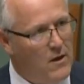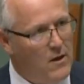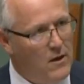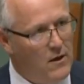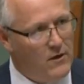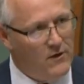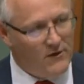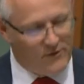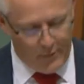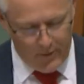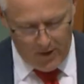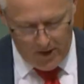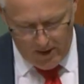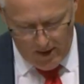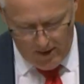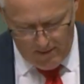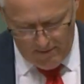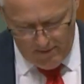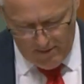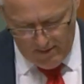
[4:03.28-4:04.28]

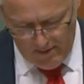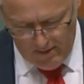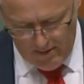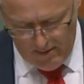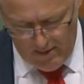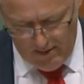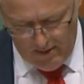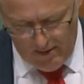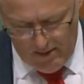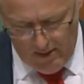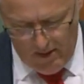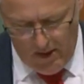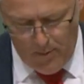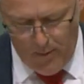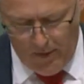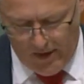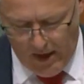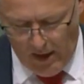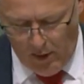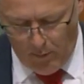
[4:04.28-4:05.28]
Speaker,
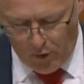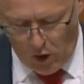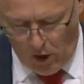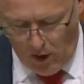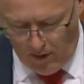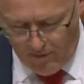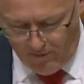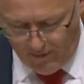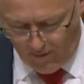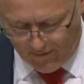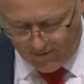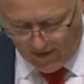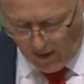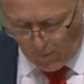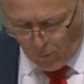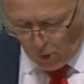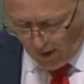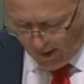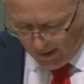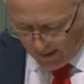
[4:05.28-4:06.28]
MacKillop College is
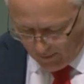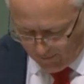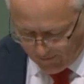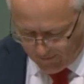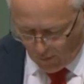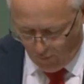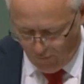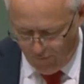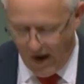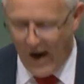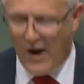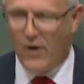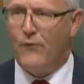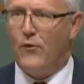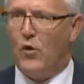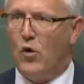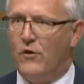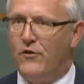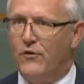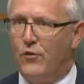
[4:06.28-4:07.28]
celebrating its silver
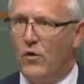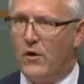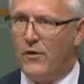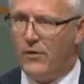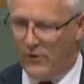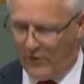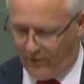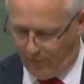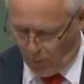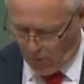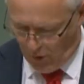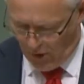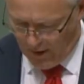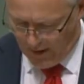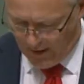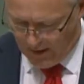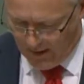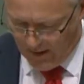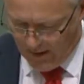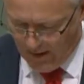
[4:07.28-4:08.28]
anniversary this
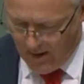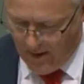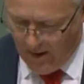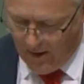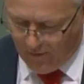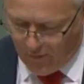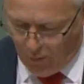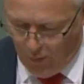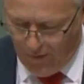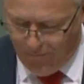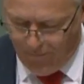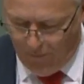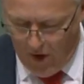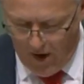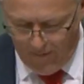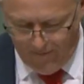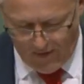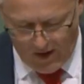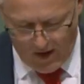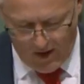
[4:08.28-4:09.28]
week.
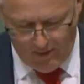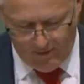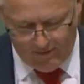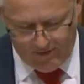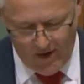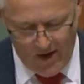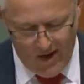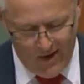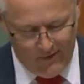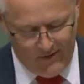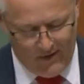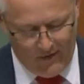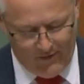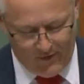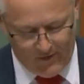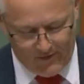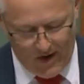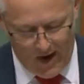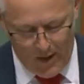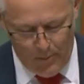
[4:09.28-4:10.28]
25 years since the
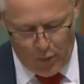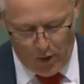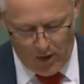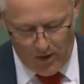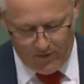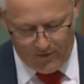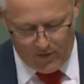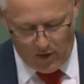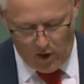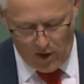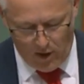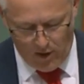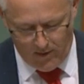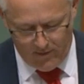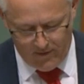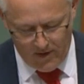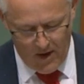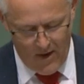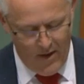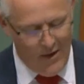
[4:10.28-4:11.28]
St Peter's College
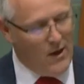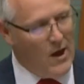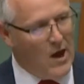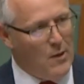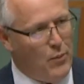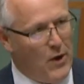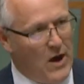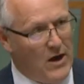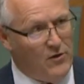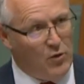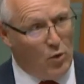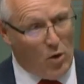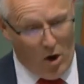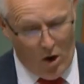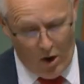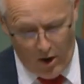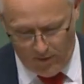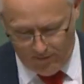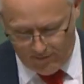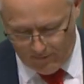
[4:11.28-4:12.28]
and Padua
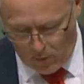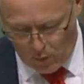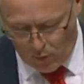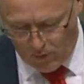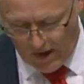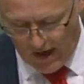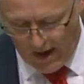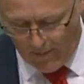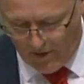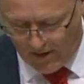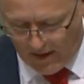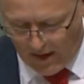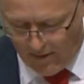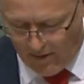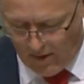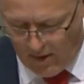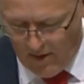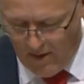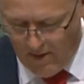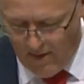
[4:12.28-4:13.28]
High School came
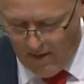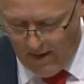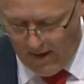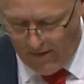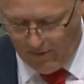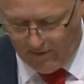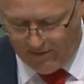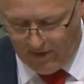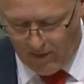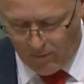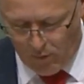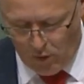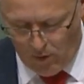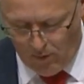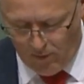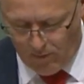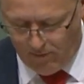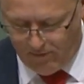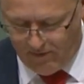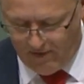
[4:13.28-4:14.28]
together in the
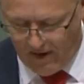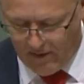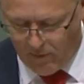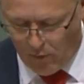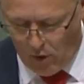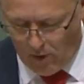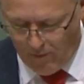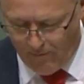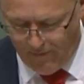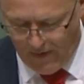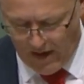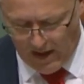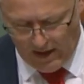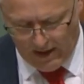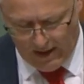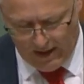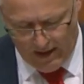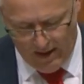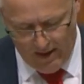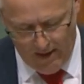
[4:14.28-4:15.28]
Tuggeranong
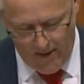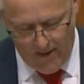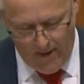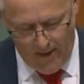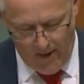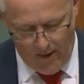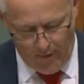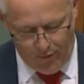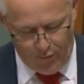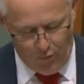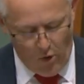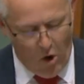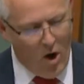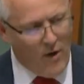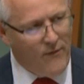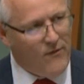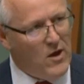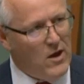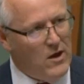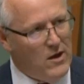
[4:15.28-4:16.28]
Valley, a
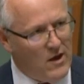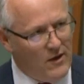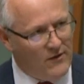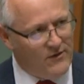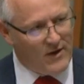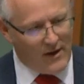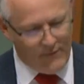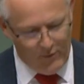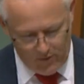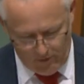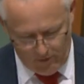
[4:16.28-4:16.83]
thriving Year 7 to